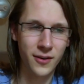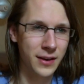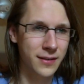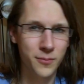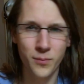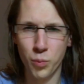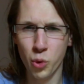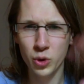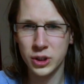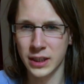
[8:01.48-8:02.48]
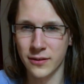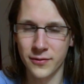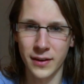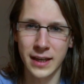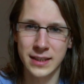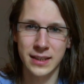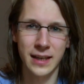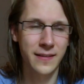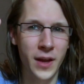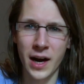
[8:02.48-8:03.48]
all that bullshit things
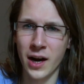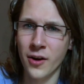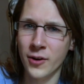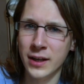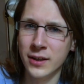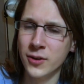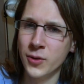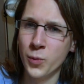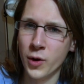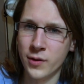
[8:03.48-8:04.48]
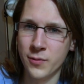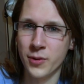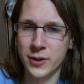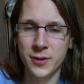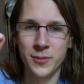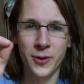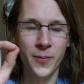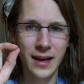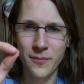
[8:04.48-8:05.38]
that I already knew weren't possible.